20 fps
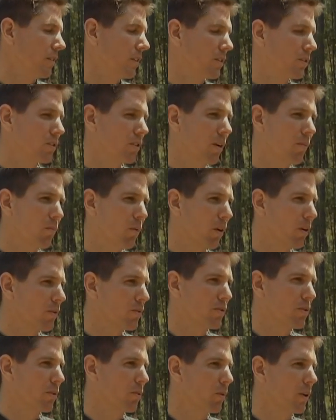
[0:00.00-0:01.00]
There's some
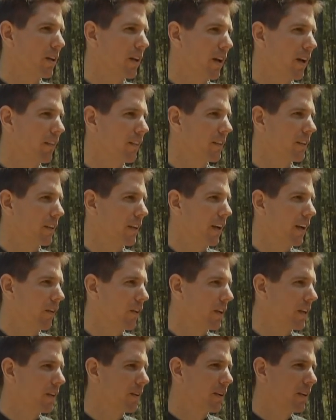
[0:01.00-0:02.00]
roads that we have in the
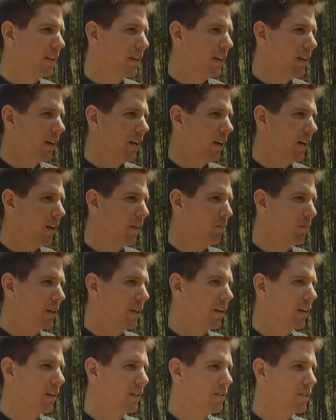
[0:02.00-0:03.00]
county
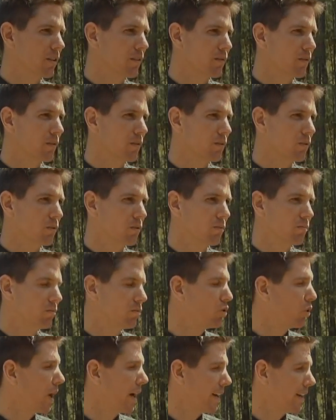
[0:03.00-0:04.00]
because of
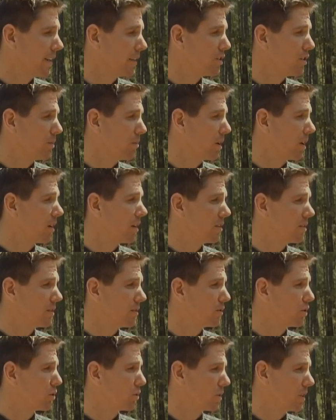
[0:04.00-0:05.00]
drainage and because
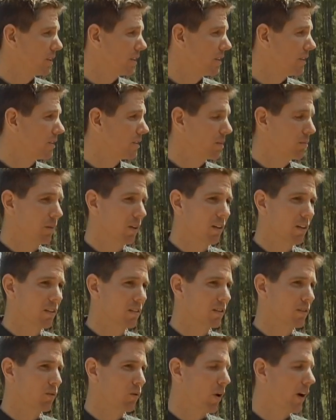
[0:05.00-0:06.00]
of trees and
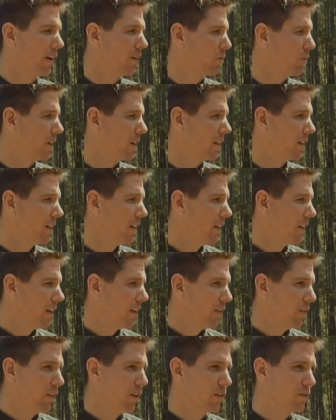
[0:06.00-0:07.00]
because of right-of-way,
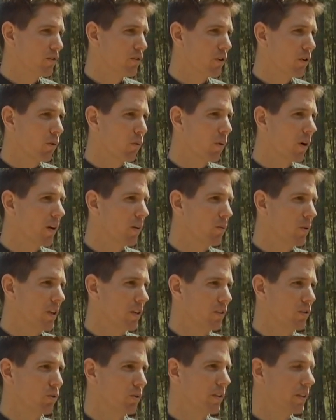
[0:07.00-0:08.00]
there's no way we
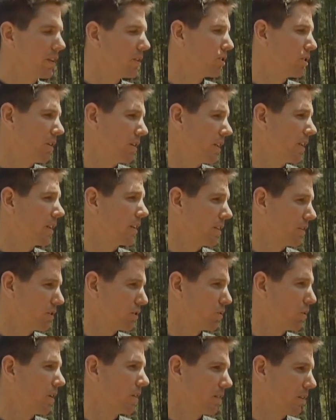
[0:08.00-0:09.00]
could traditionally
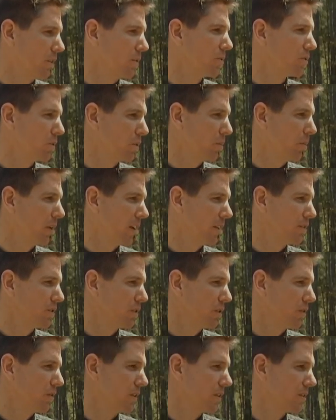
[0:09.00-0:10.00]
construct those to a paved
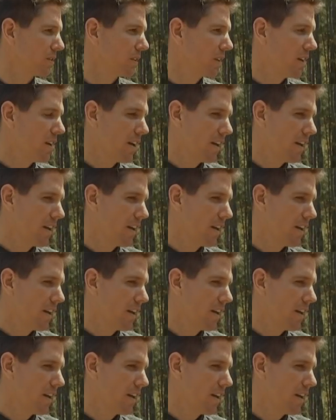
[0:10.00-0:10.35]
surface.